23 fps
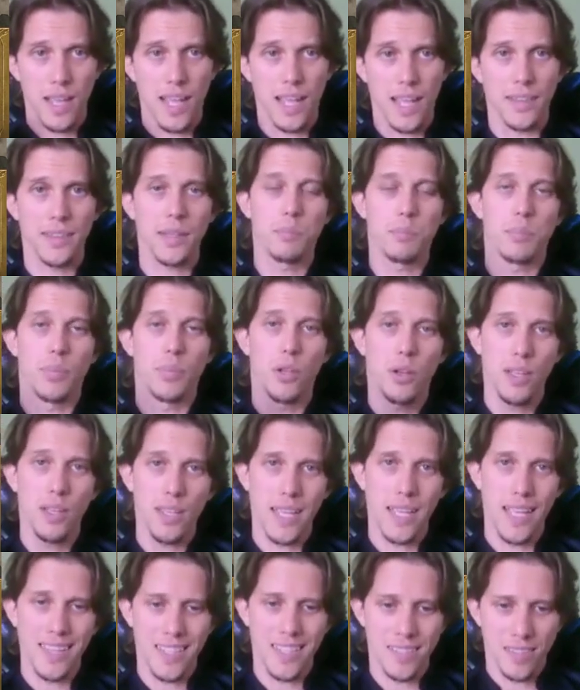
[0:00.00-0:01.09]
and deploy
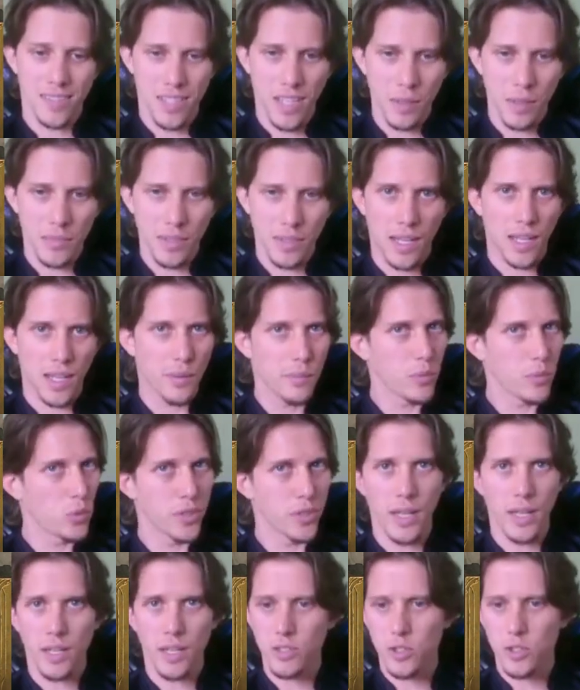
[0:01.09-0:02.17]
at the same time
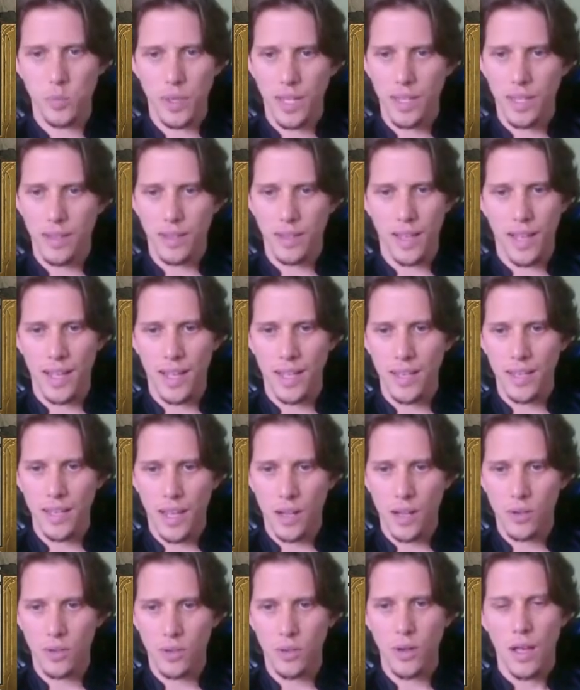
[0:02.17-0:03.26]
without spending any
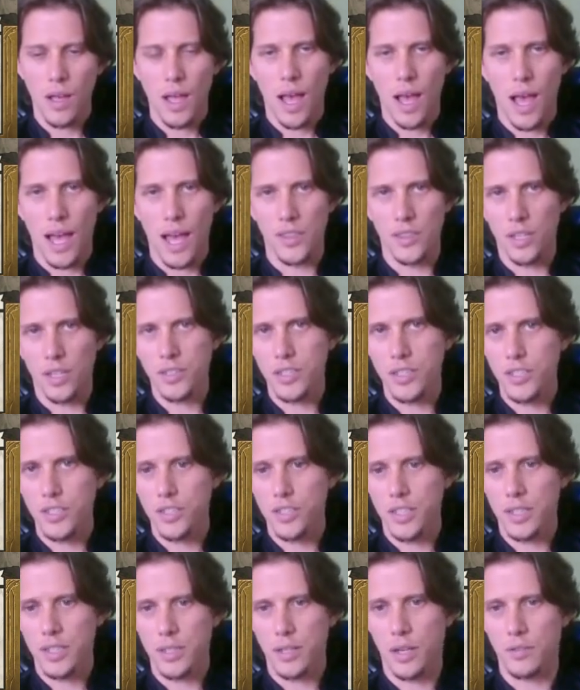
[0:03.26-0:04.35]
echo another
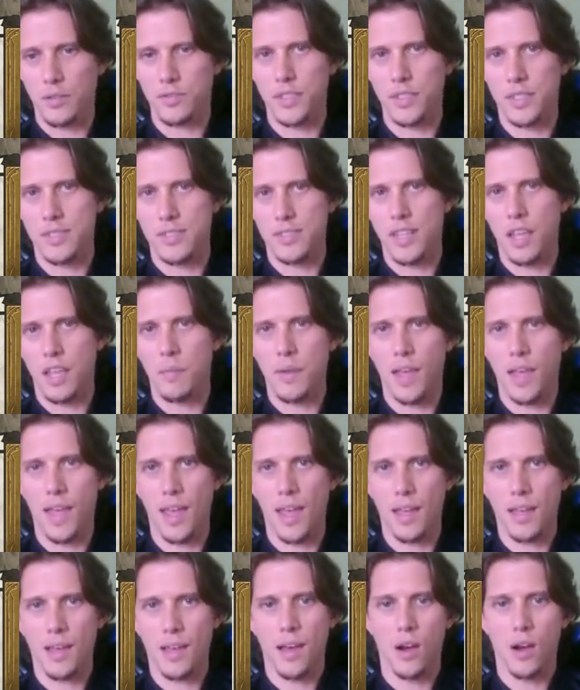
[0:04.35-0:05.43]
unit of the same
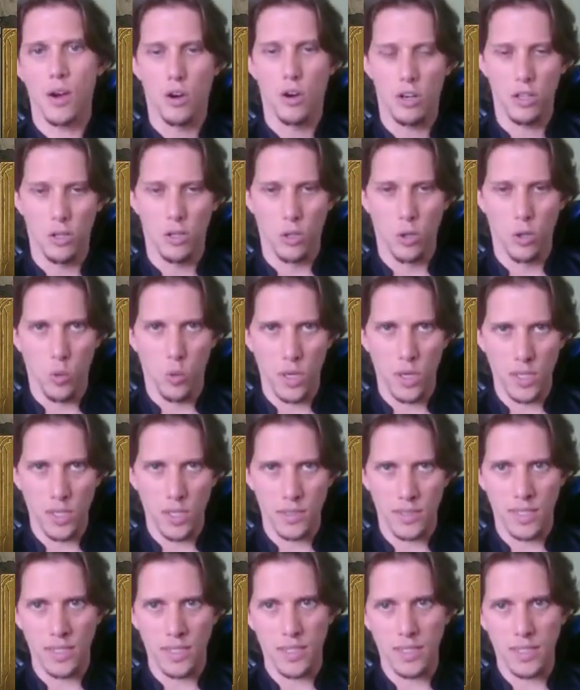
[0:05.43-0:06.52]
rank or lower
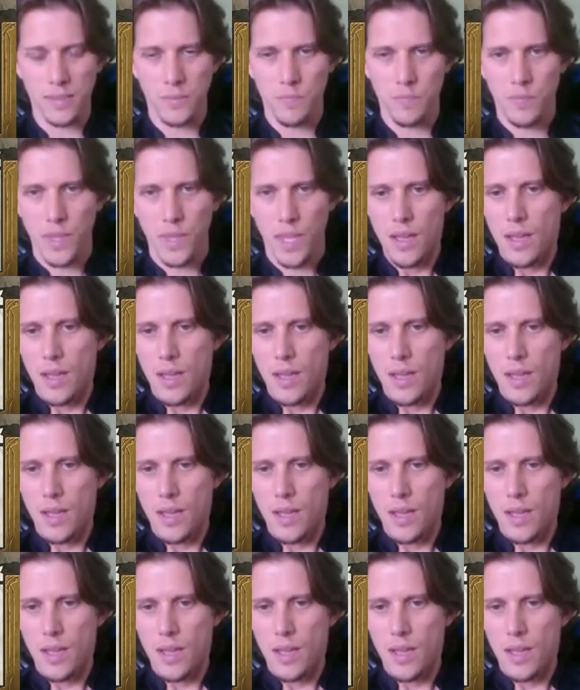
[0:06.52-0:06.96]
than it.